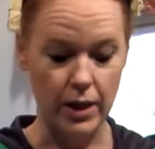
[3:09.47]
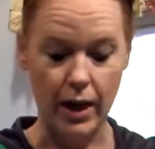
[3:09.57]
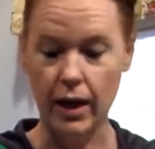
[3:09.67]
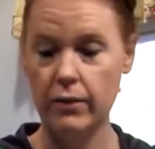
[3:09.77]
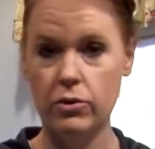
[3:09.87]
I
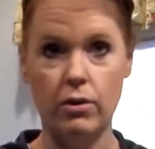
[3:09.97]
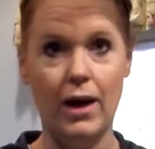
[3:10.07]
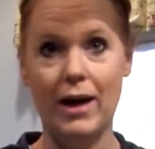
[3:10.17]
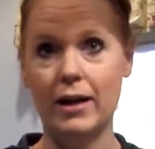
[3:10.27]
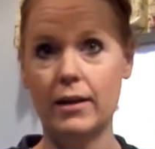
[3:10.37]
have
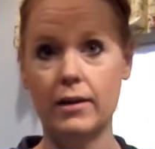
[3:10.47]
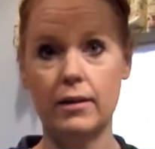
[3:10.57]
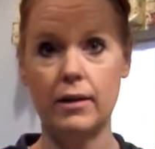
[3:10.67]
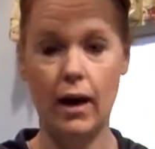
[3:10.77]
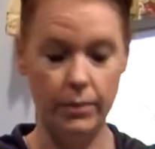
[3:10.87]
tried
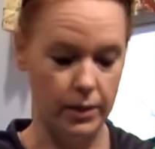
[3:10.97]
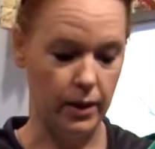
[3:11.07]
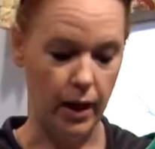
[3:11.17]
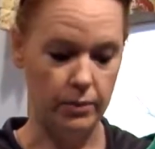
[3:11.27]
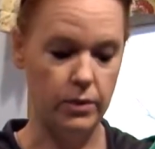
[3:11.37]
gobs and
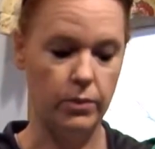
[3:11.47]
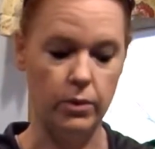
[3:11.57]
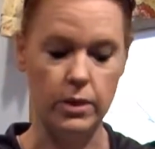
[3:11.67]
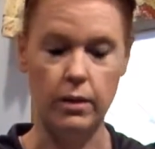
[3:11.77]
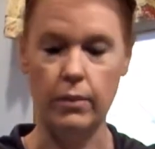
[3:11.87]
gobs of
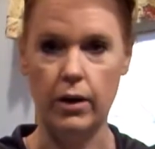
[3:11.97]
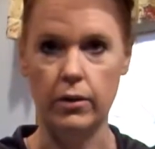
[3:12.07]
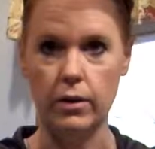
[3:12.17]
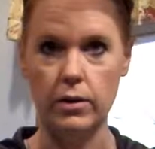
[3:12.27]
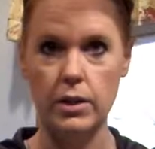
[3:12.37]
protein
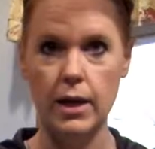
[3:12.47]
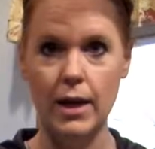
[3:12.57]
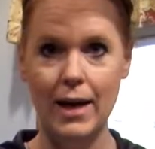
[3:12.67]
powders,